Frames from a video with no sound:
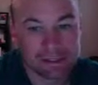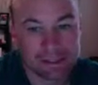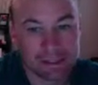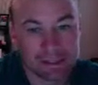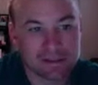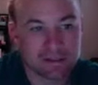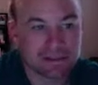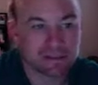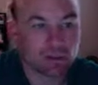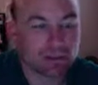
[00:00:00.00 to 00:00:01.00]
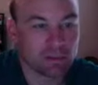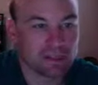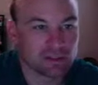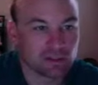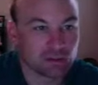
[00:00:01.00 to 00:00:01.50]
Uh, so this home
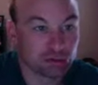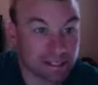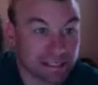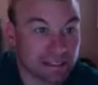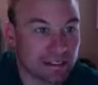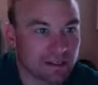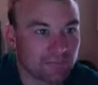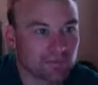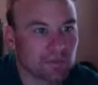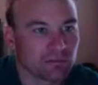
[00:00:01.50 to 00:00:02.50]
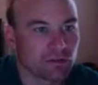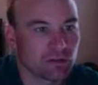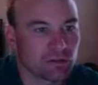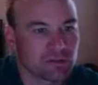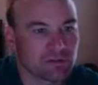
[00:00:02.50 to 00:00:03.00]
is green for
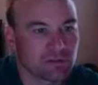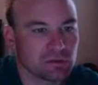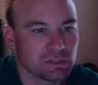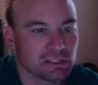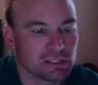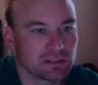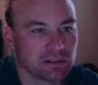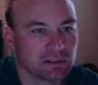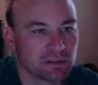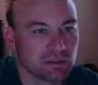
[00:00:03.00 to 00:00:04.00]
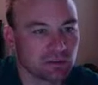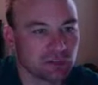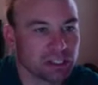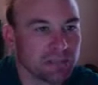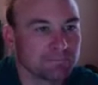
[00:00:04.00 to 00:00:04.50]
those of you looking to go
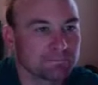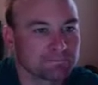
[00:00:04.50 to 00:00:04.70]
green.